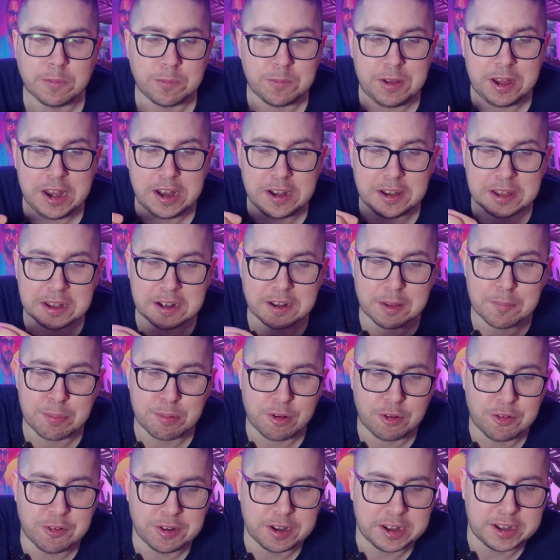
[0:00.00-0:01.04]
Where they get the
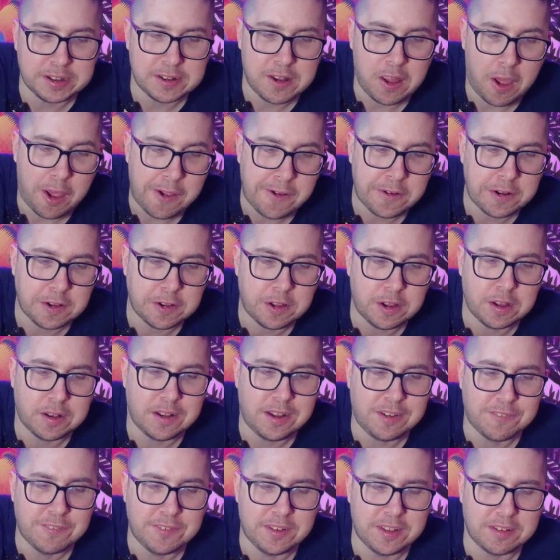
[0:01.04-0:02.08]
protein, I don't
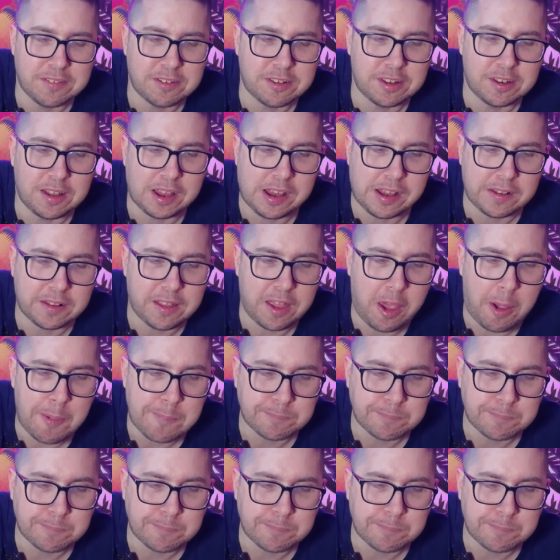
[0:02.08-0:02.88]
know. I think that's because they